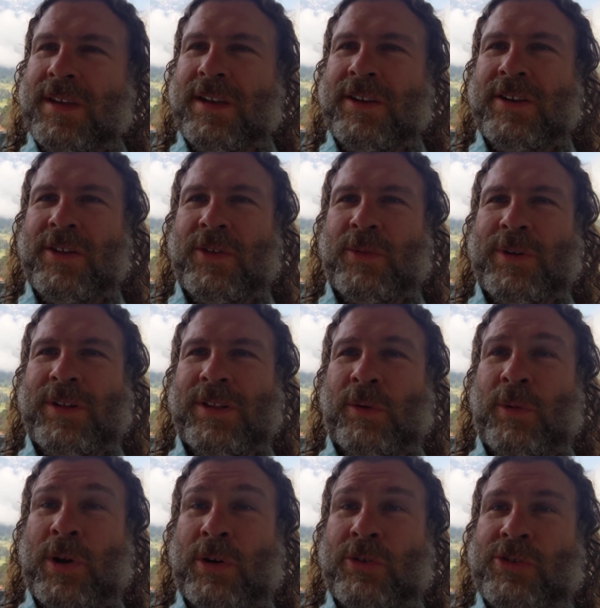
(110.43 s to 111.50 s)
the real
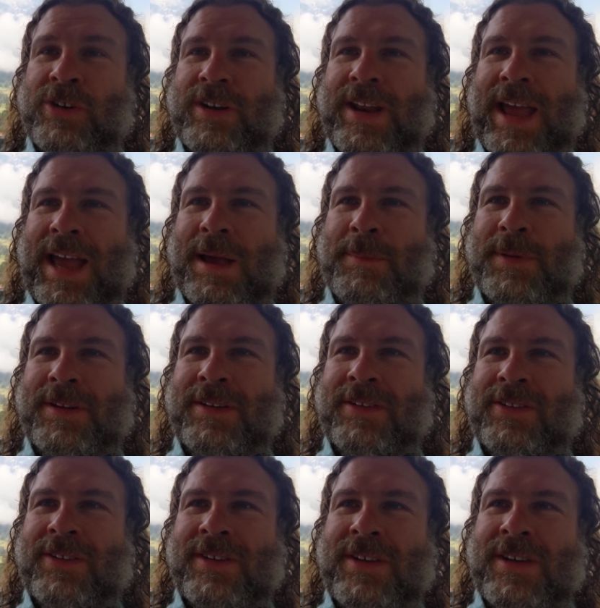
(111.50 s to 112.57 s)
erosion happened
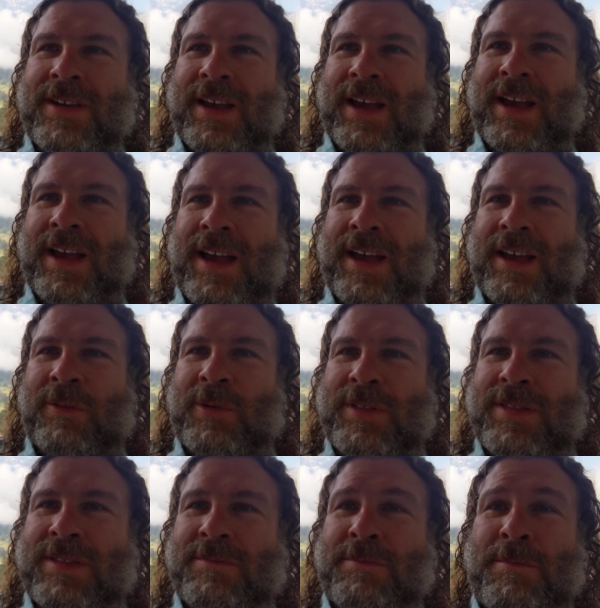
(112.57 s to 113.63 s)
with
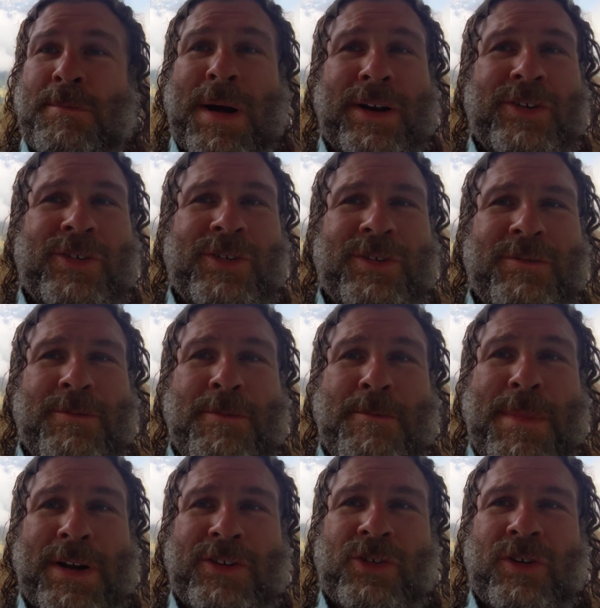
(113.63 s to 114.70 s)

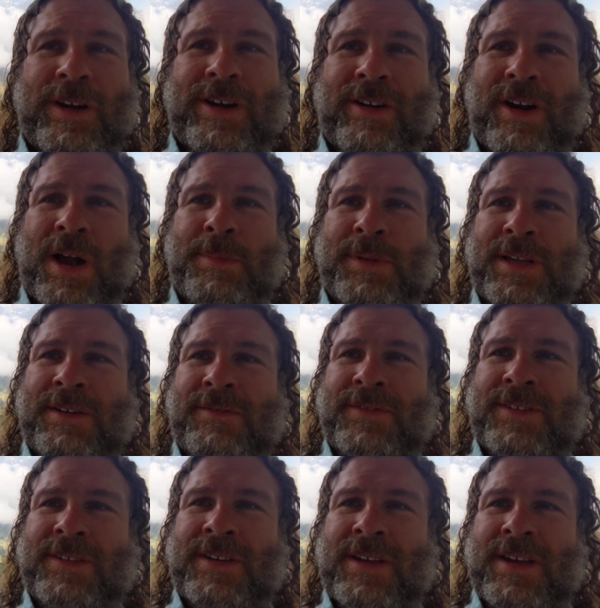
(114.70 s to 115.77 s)
much greater
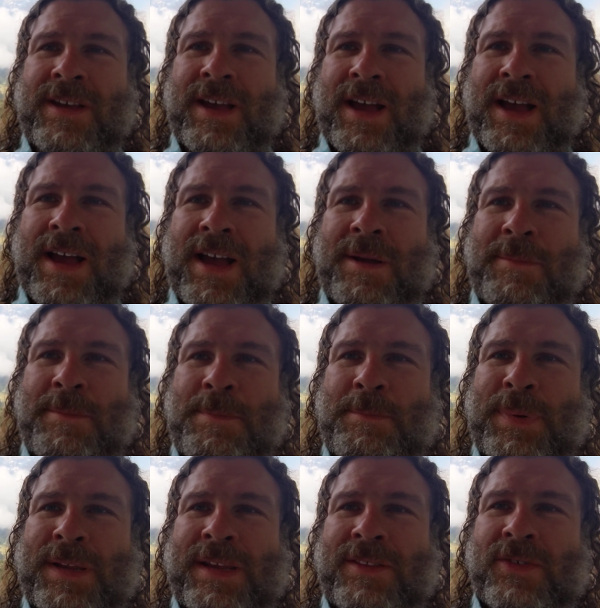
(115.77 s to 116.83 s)
uplift.
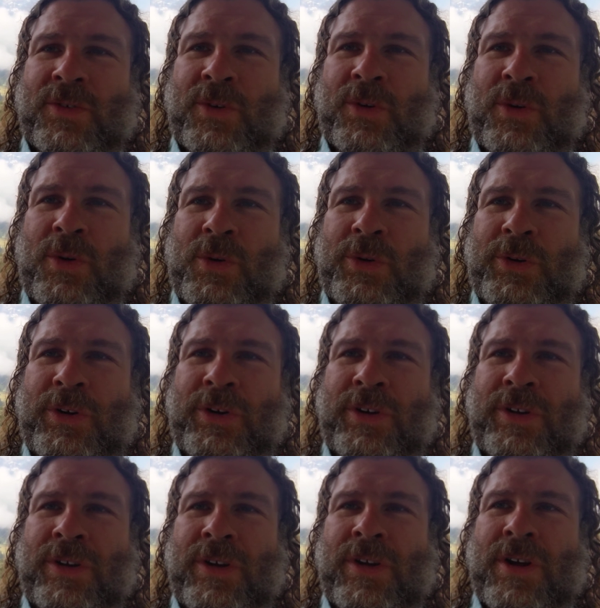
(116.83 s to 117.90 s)
But again, those are older
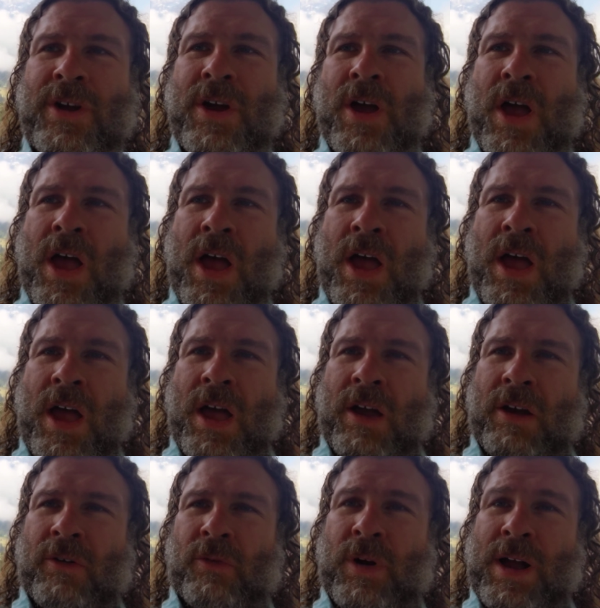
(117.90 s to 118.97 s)

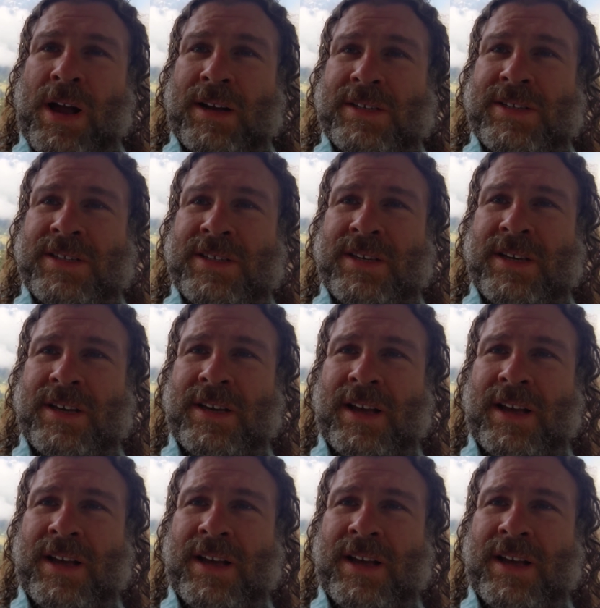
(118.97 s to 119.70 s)
rocks